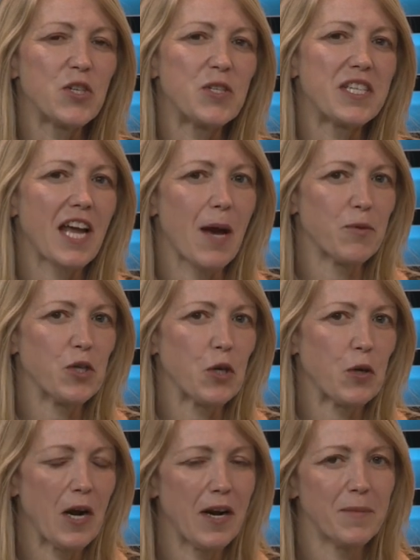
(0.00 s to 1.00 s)
is used to capture a
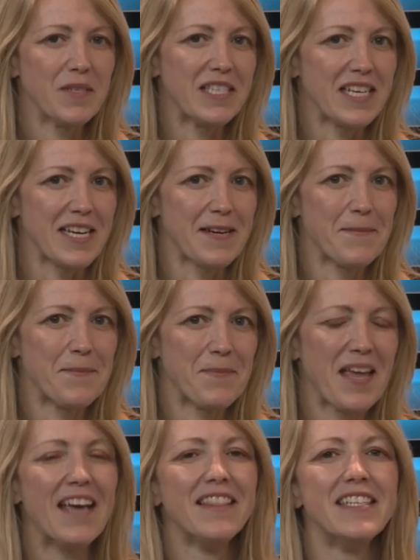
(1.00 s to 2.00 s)
crime scene
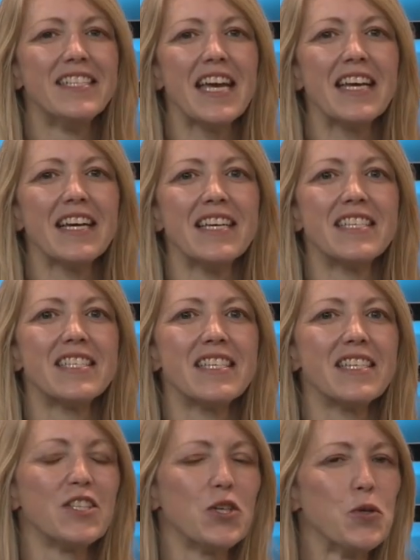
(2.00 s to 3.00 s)
and the data
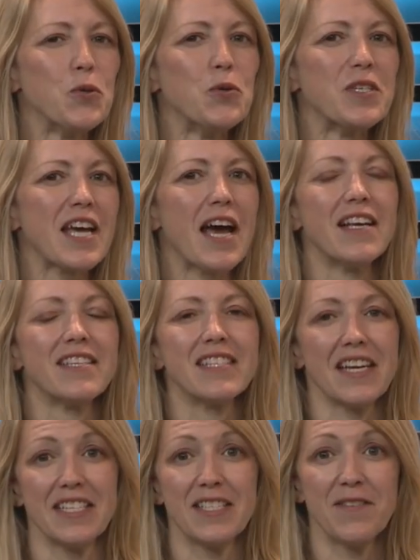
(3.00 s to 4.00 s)
is used as
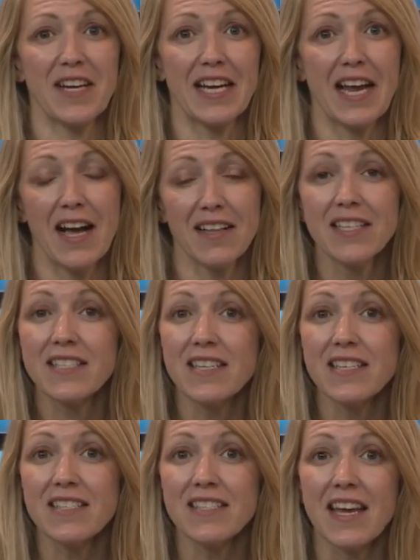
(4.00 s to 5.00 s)
scientific
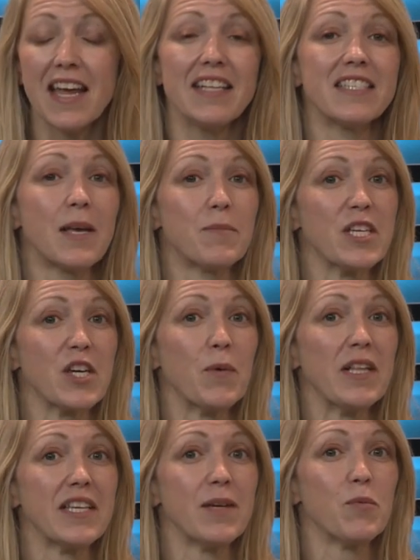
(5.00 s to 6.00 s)
analysis and
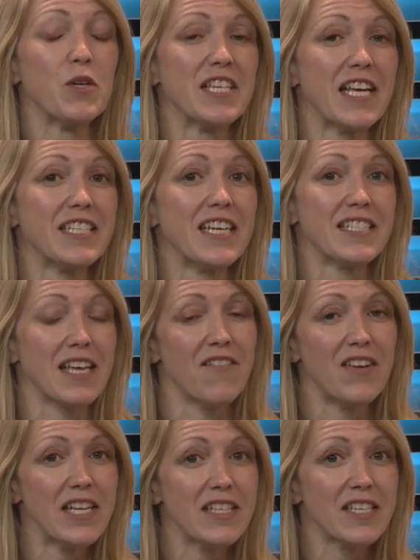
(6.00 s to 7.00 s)
subsequently presented as
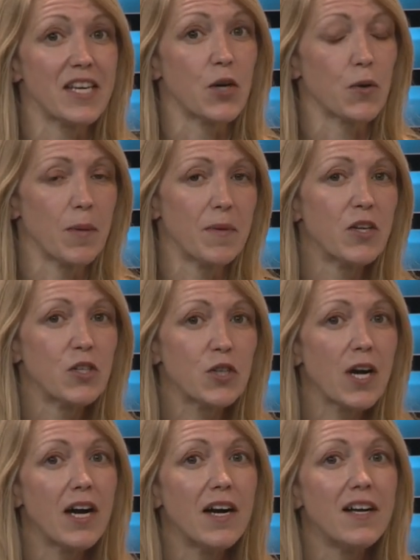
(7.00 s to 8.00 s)
evidence in a criminal
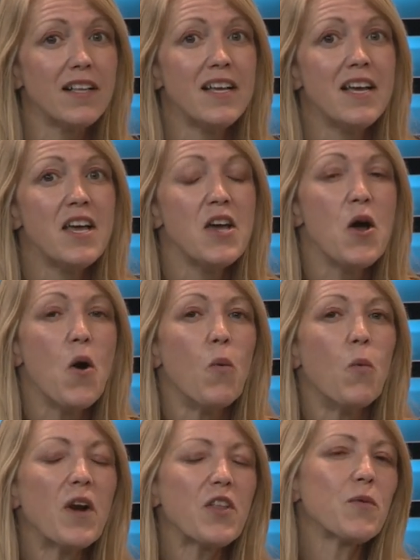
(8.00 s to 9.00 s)
trial,
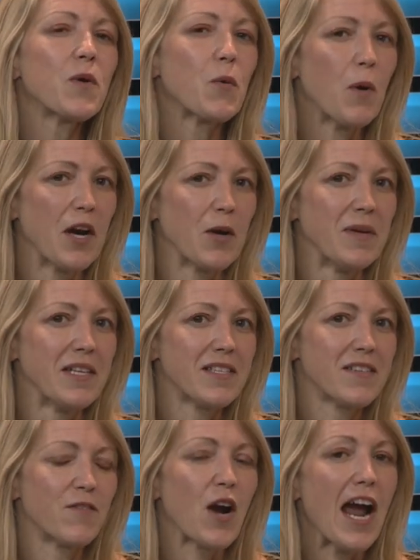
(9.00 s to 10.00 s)
what are the
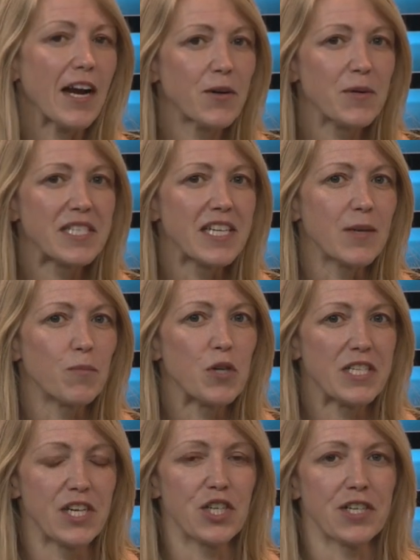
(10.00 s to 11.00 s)
requirements for accuracy and
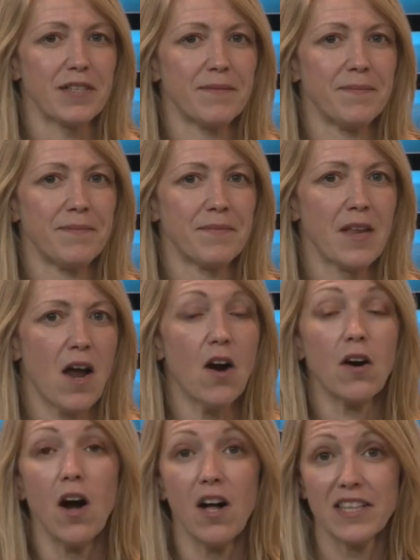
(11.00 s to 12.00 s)
precision?
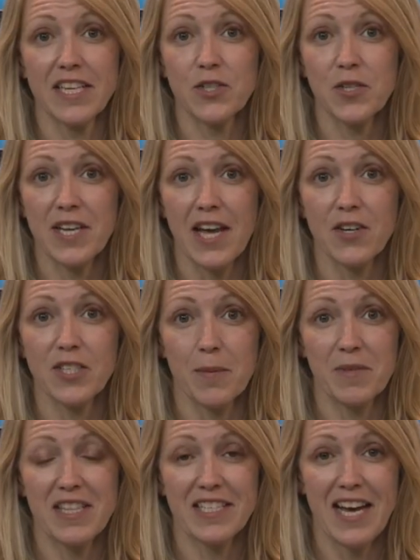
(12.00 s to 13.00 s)
Are all laser scanners
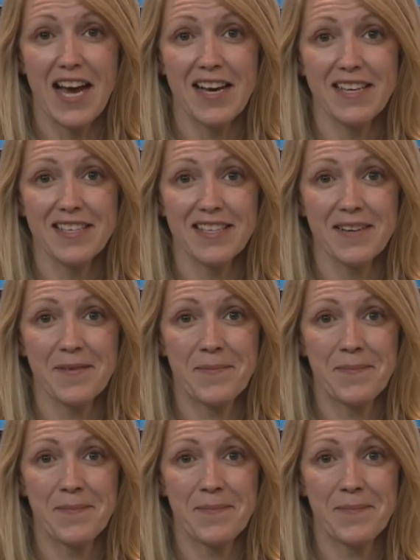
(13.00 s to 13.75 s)
up to the task?